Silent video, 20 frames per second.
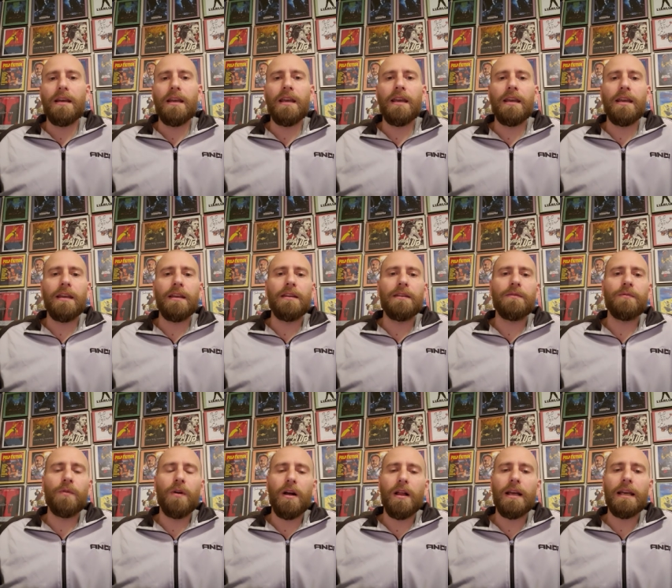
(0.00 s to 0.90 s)
And
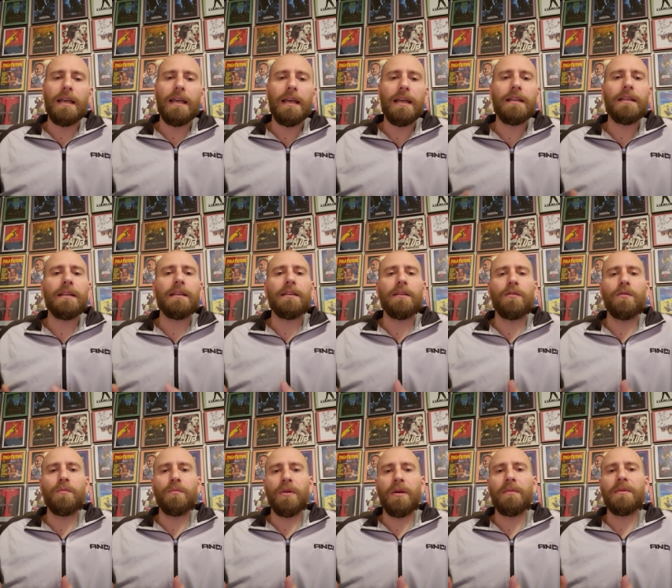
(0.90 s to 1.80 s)
while I get that the
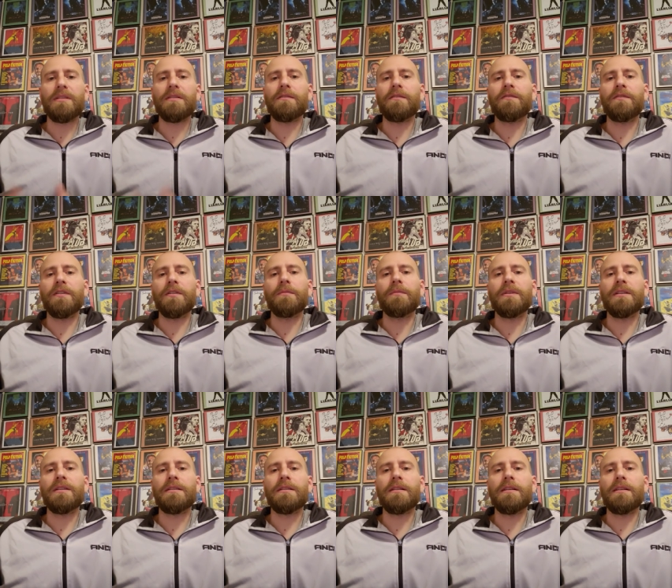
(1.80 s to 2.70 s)
whole premise of the film
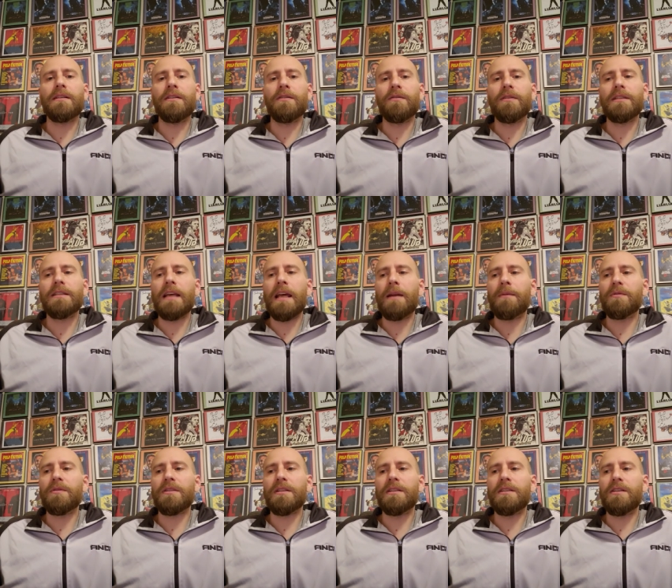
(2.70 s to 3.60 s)
is that you know these
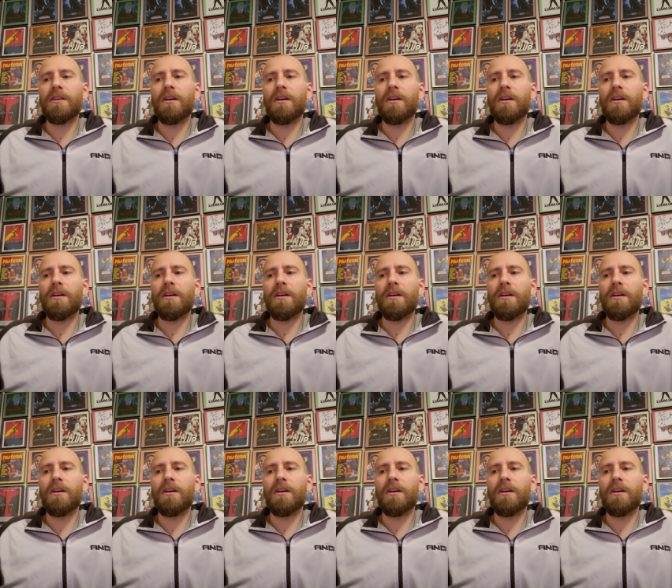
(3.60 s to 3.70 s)
animals can